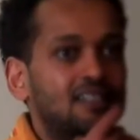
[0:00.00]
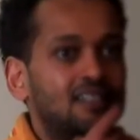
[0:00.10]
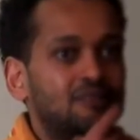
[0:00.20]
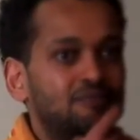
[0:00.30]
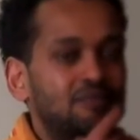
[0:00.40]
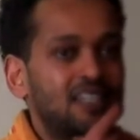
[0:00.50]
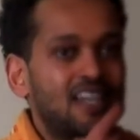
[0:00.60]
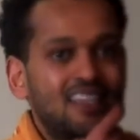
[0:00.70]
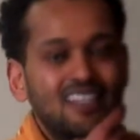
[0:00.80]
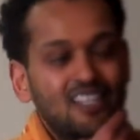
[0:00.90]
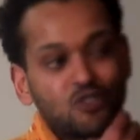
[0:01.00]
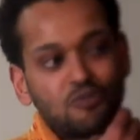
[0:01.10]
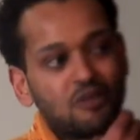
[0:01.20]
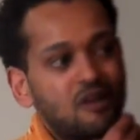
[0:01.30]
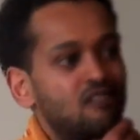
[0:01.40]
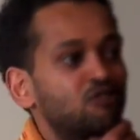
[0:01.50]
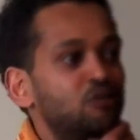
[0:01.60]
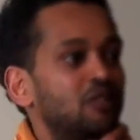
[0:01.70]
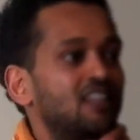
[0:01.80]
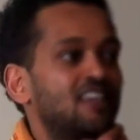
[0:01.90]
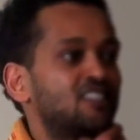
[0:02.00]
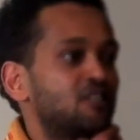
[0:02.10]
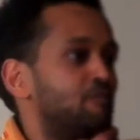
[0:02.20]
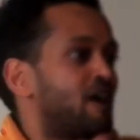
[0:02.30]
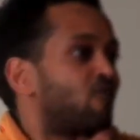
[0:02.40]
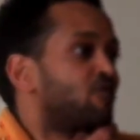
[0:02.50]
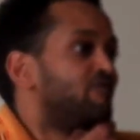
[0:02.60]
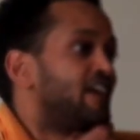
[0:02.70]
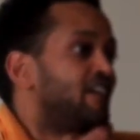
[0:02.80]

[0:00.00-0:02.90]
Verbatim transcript: I think that's ultimately that's the power of